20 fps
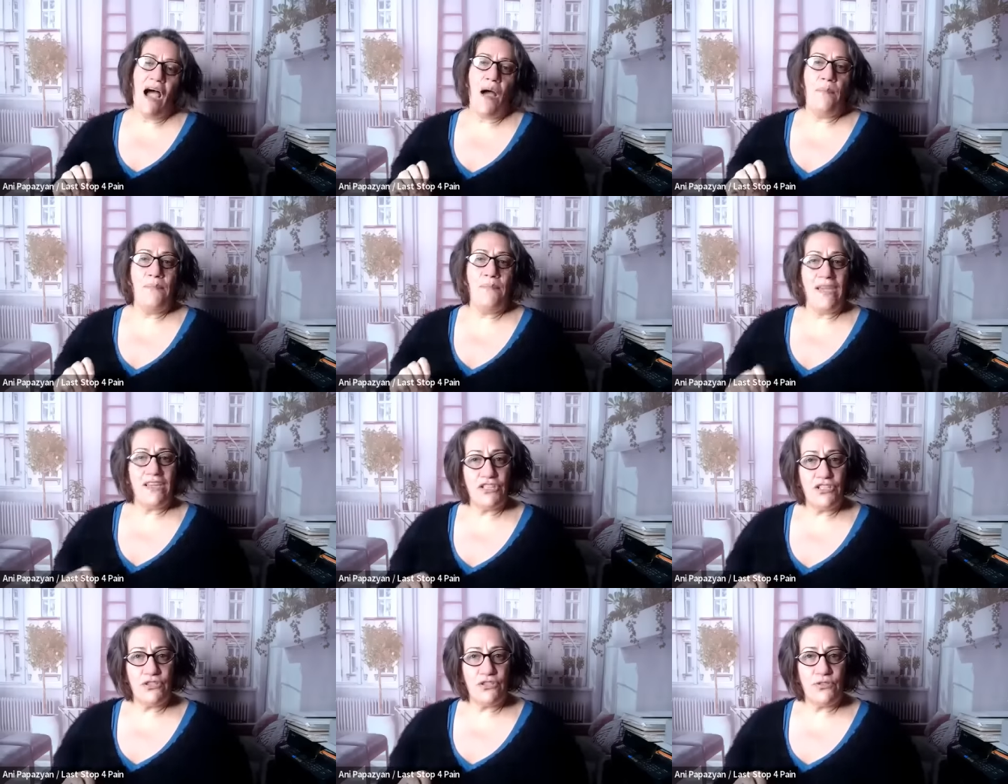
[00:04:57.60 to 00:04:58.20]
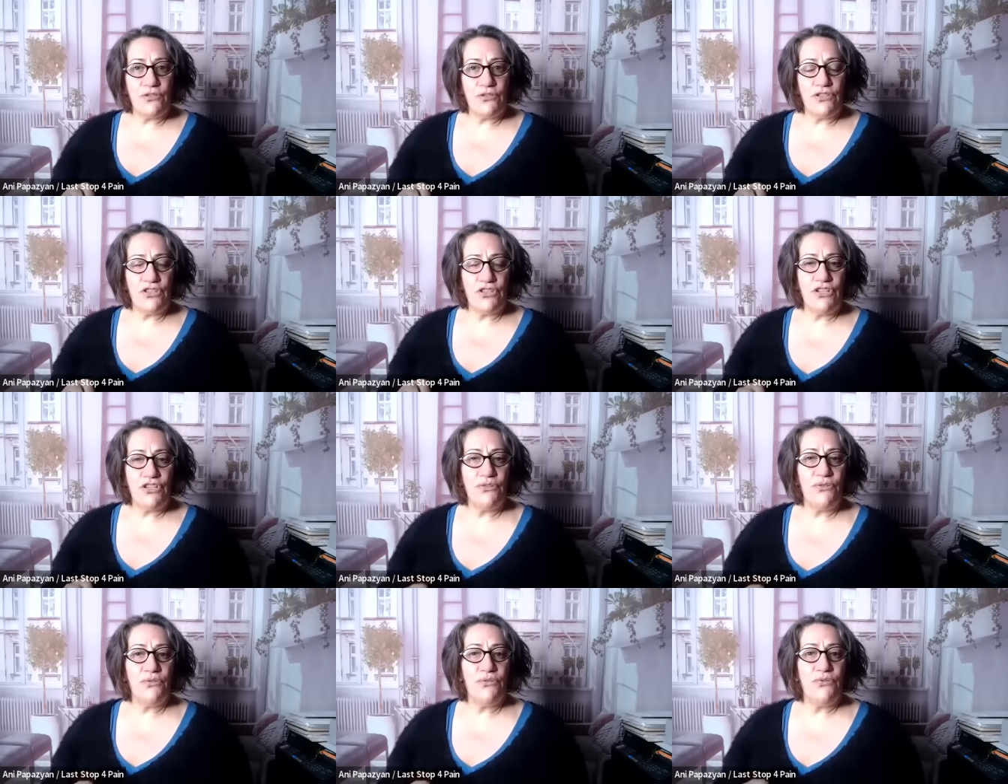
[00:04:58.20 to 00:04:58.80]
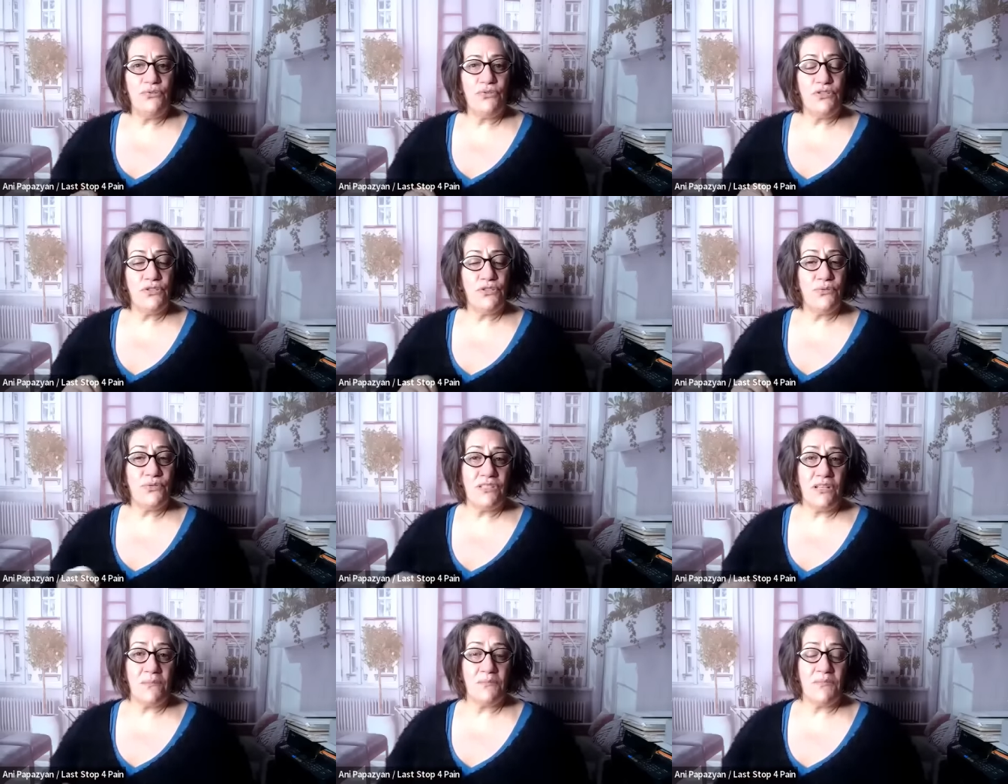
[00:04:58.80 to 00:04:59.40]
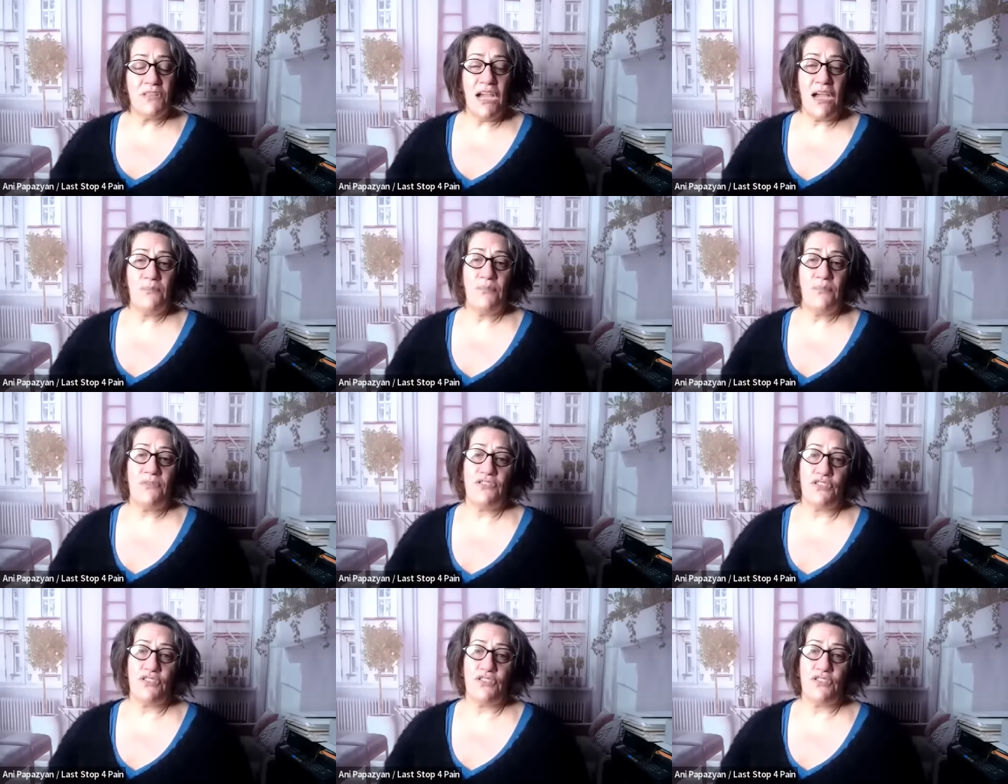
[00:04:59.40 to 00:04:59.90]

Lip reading: Make sure to do some type of